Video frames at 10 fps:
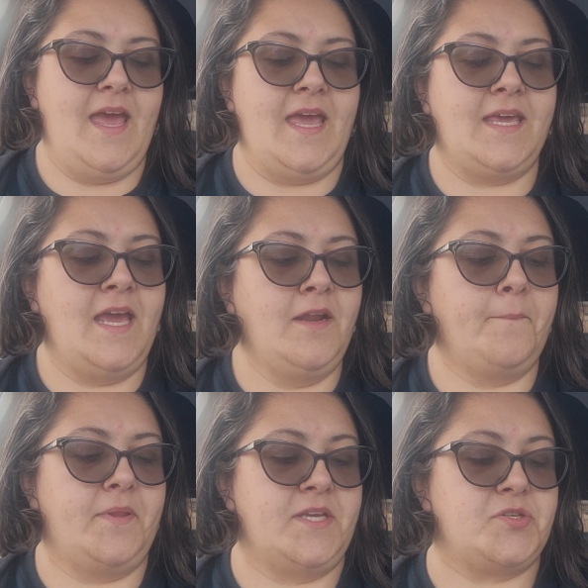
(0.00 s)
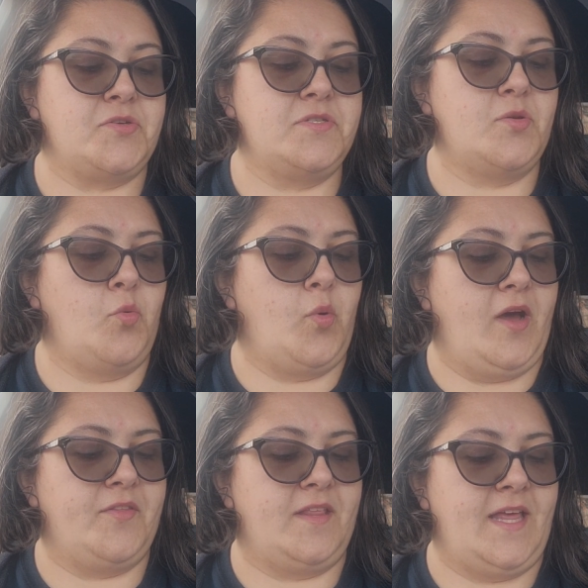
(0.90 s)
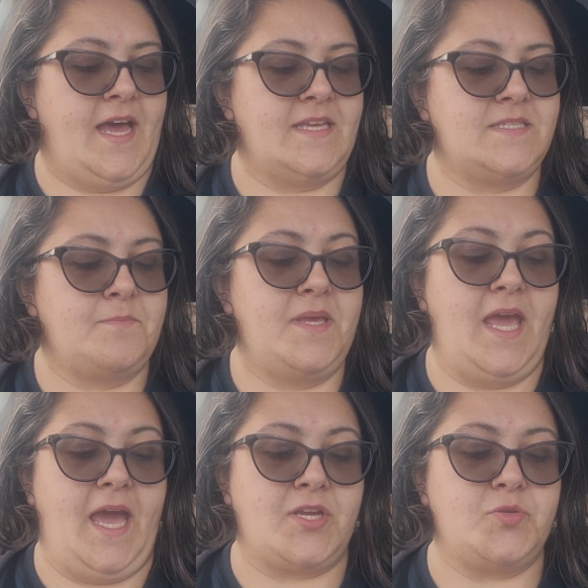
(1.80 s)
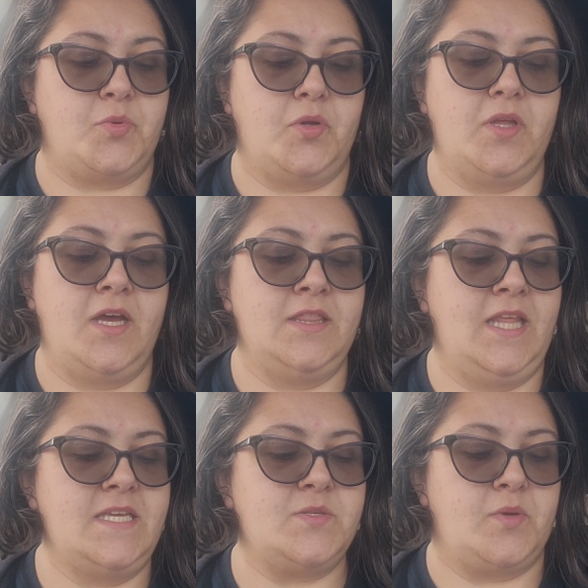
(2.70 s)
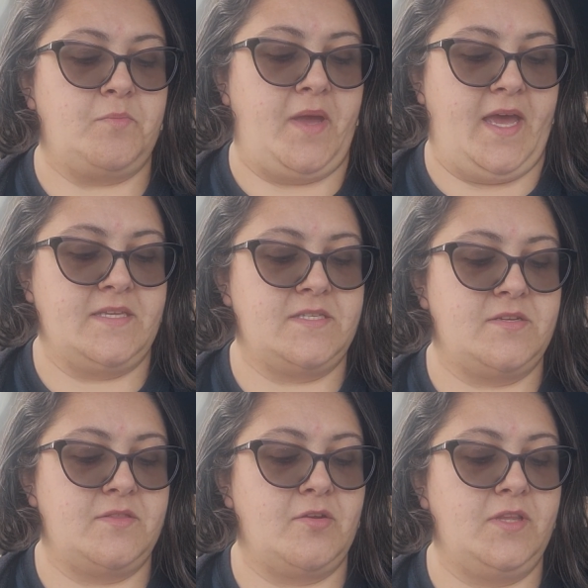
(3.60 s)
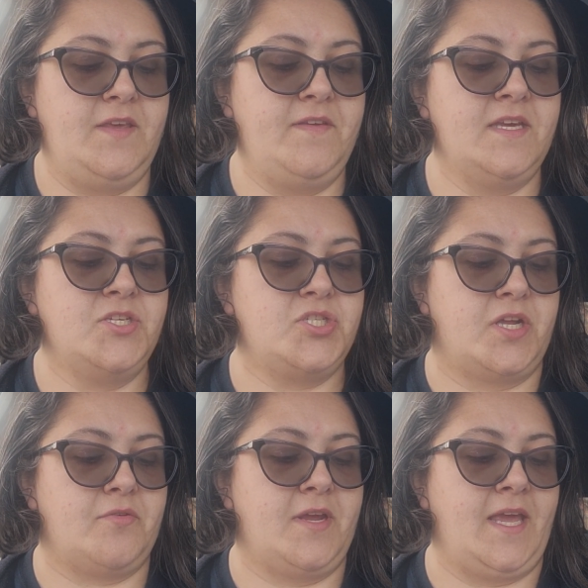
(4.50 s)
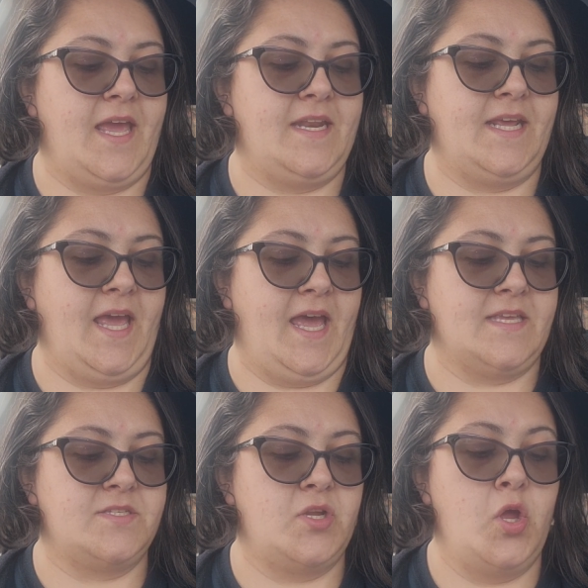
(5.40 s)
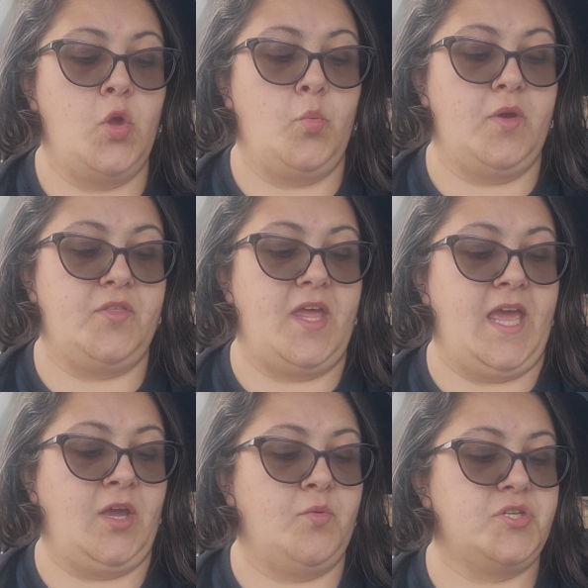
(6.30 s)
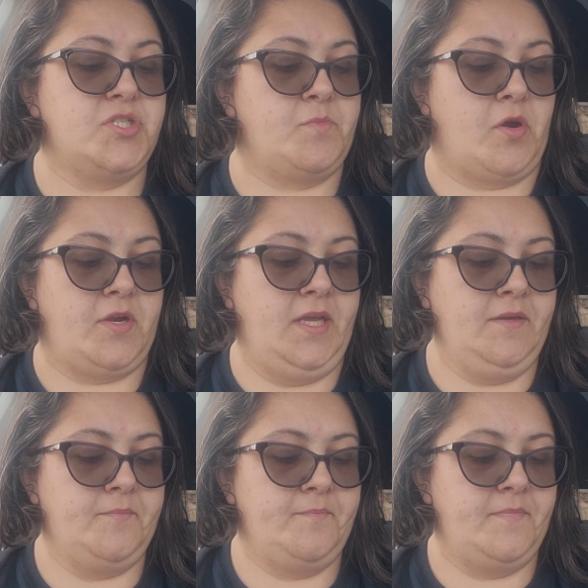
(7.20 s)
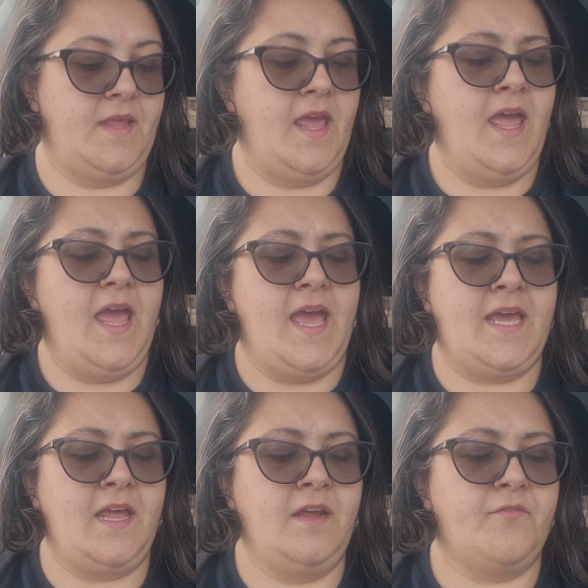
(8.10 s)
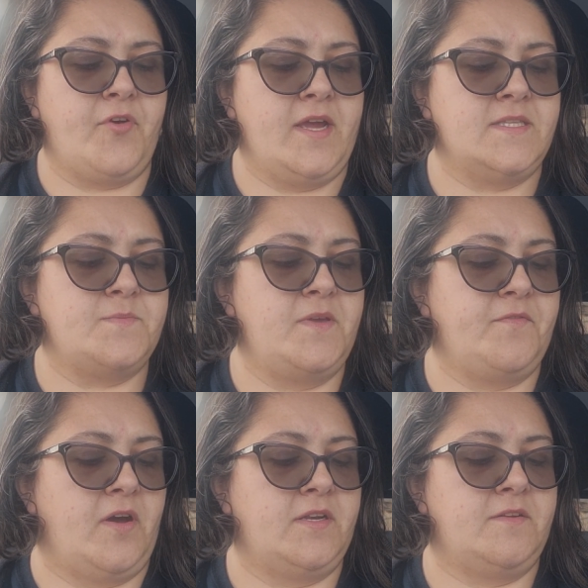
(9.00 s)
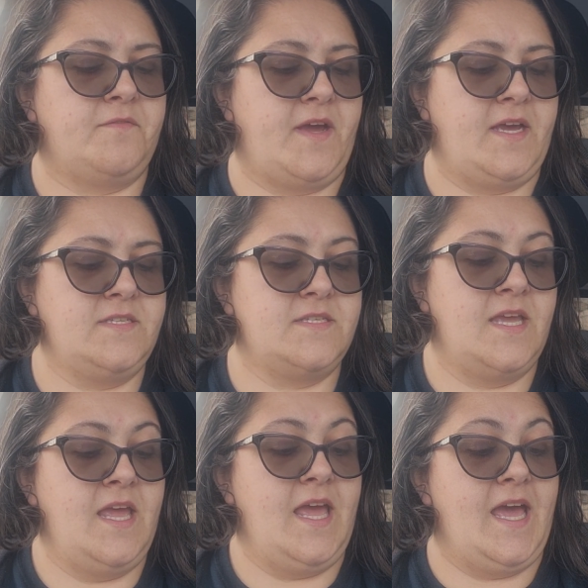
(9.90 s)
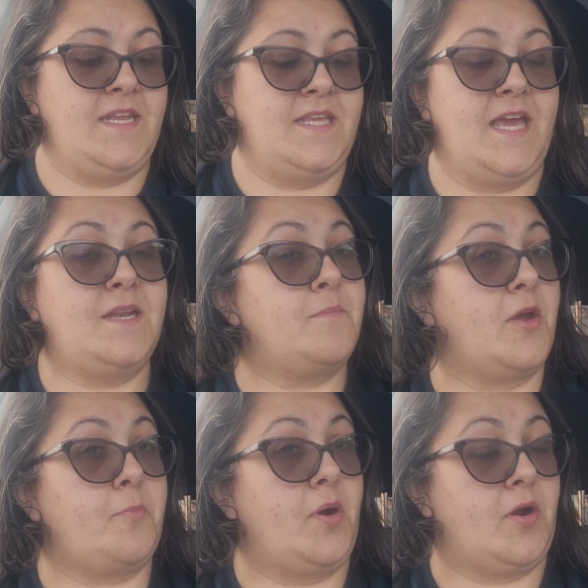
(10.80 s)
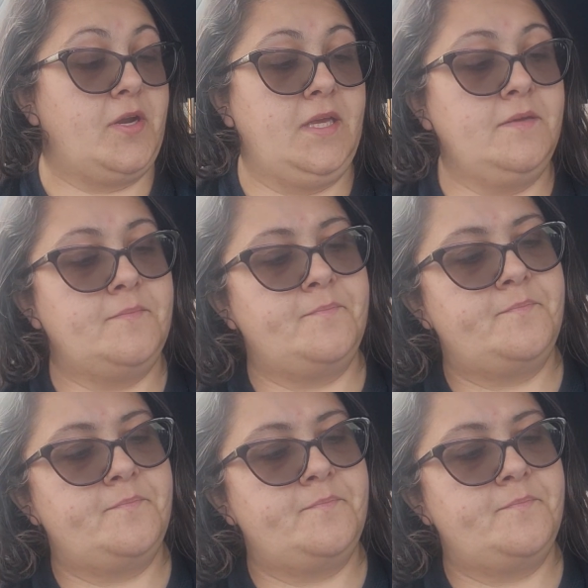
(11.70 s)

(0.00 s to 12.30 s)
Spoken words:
And cannot pleasures, while they last, be actual, unless when past, they're leaving us shuddering and aghast, with anguish smarting? And cannot friends be fond and fast, and yet bear parting?